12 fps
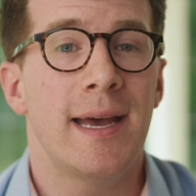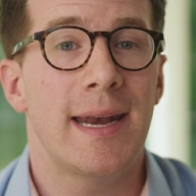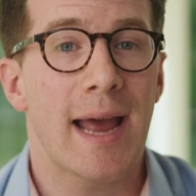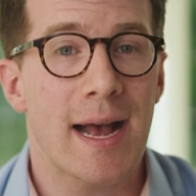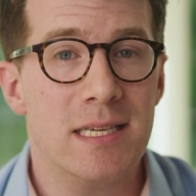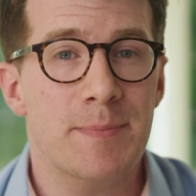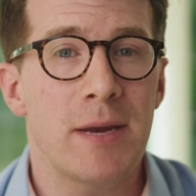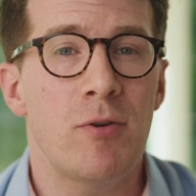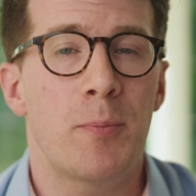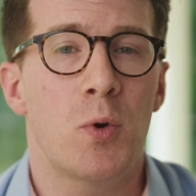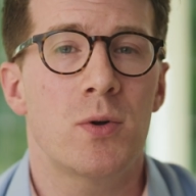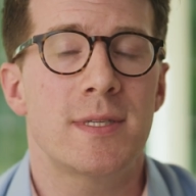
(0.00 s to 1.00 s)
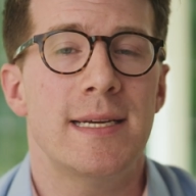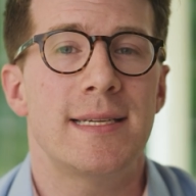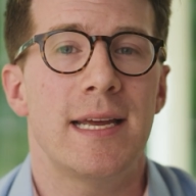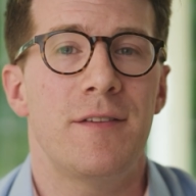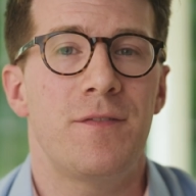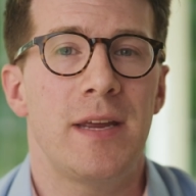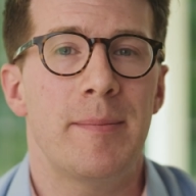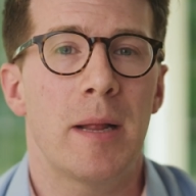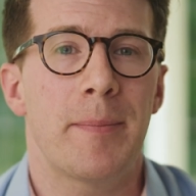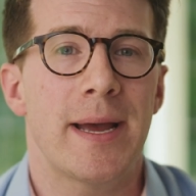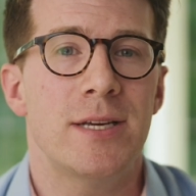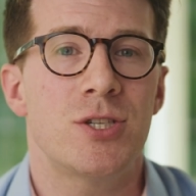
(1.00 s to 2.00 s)
and it has been reported in female
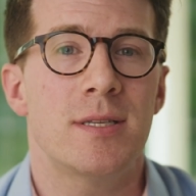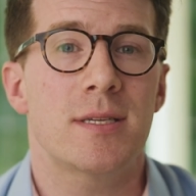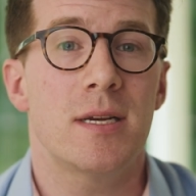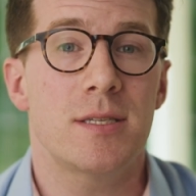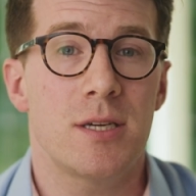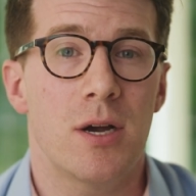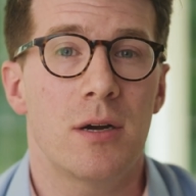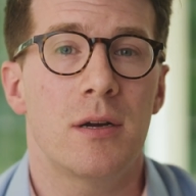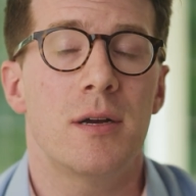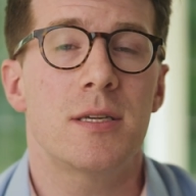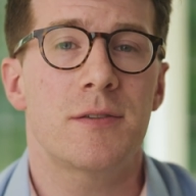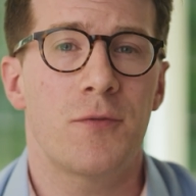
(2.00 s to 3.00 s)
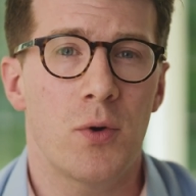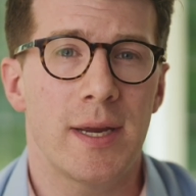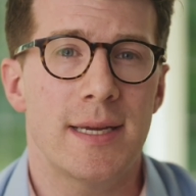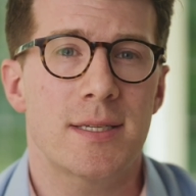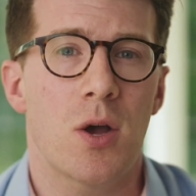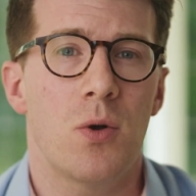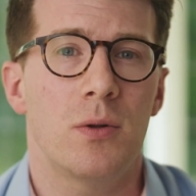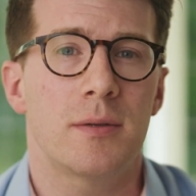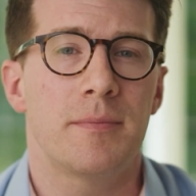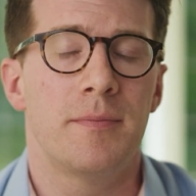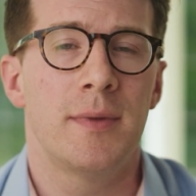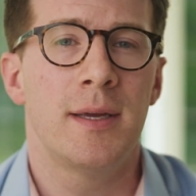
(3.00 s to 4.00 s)
patients as young as 4 years
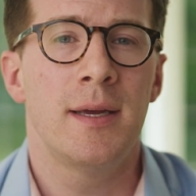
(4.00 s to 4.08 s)
old.